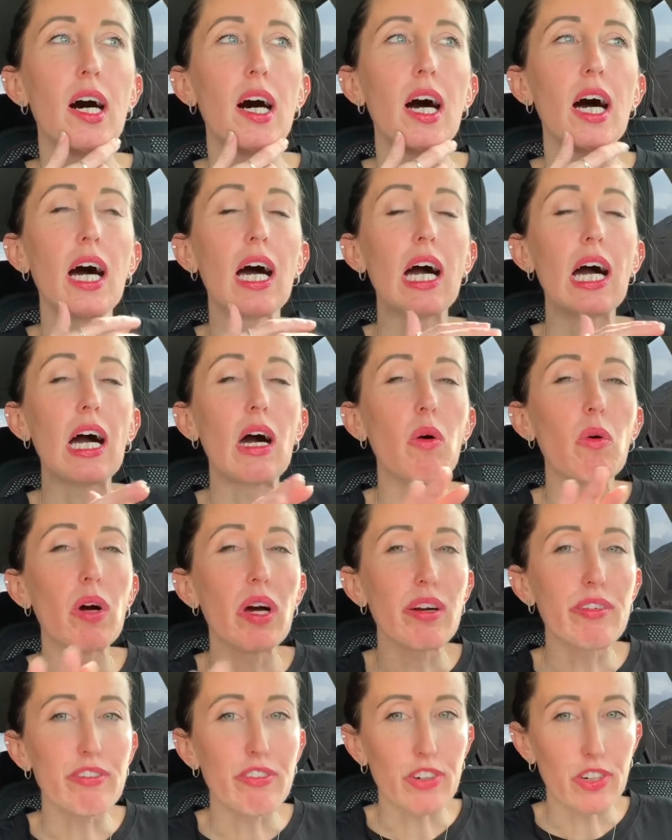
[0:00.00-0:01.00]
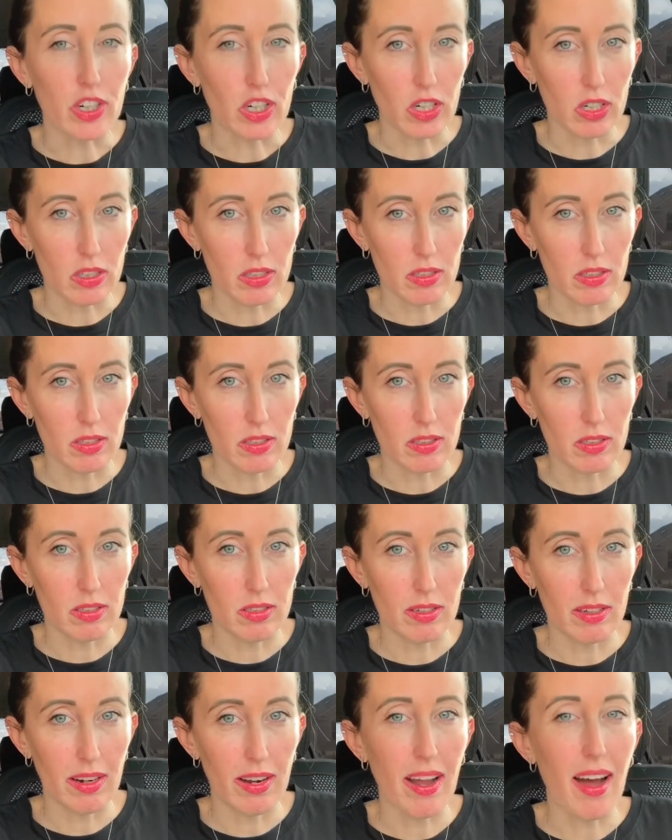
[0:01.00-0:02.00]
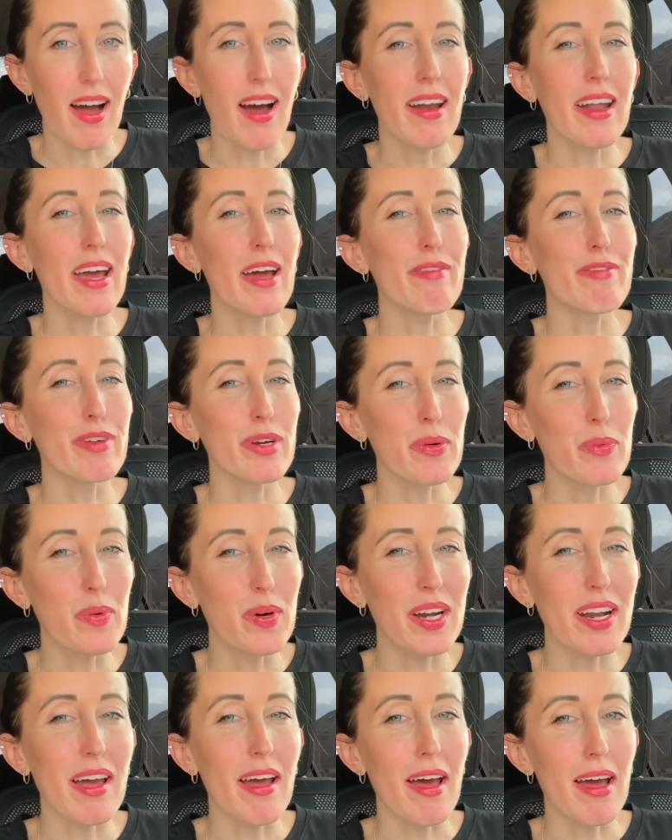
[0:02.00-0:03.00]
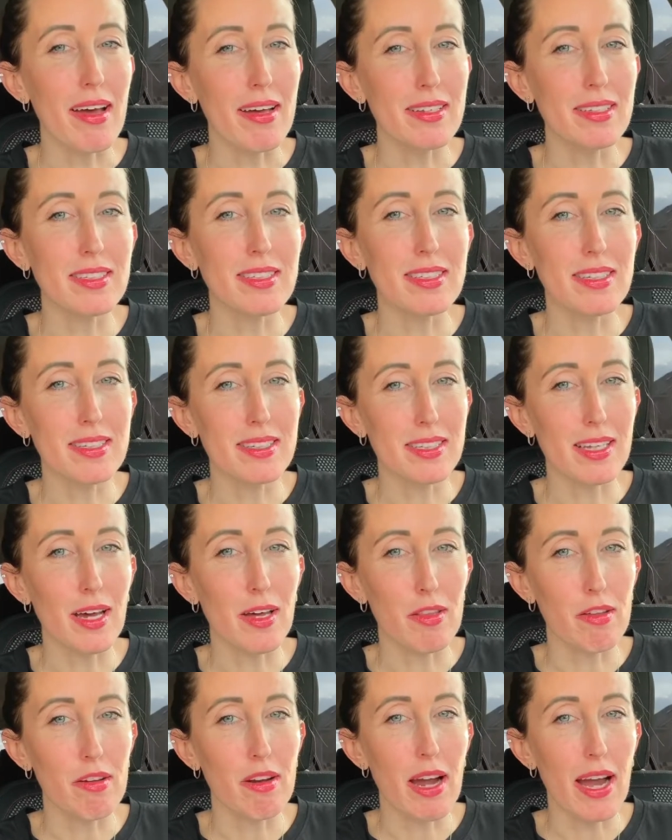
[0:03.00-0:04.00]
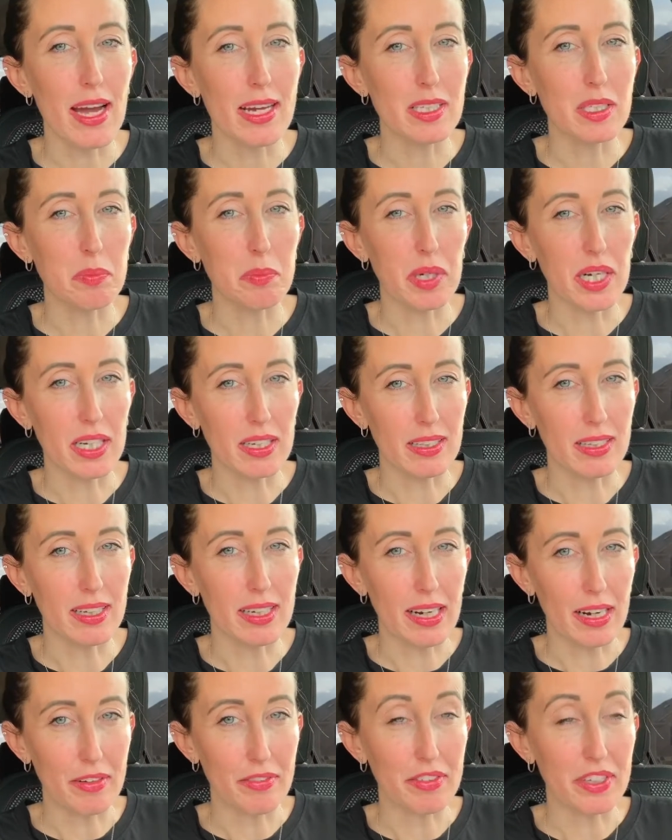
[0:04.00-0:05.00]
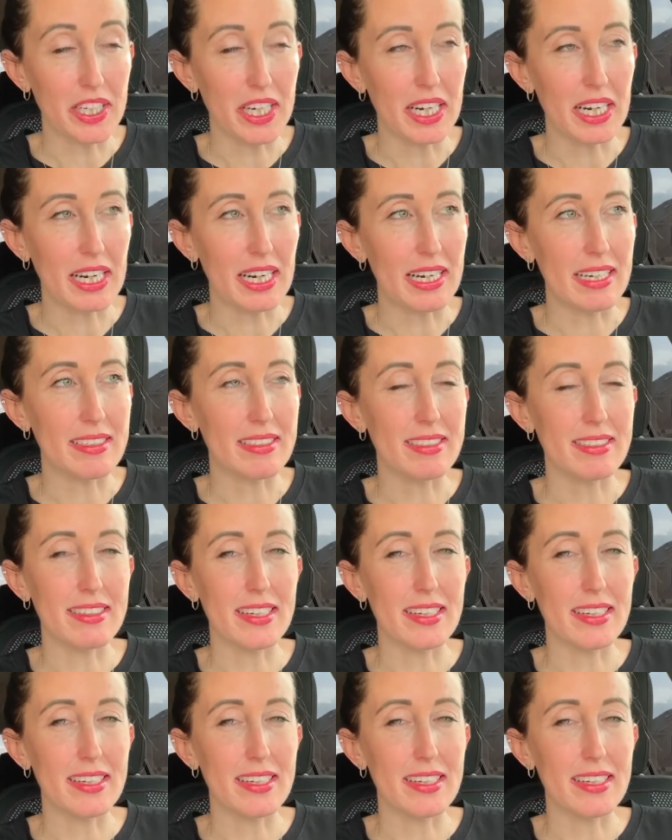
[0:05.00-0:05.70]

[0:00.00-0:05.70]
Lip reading: However, not everyone has this other aspect that I've got,